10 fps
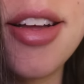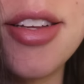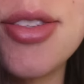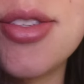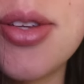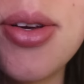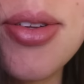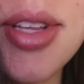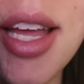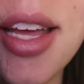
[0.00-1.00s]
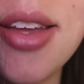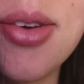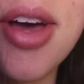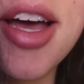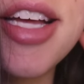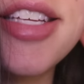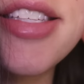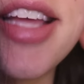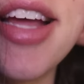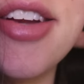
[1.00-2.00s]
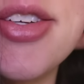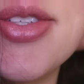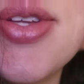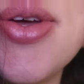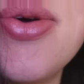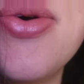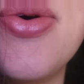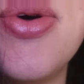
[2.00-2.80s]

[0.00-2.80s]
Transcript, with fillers: It's so late, you guys, and also,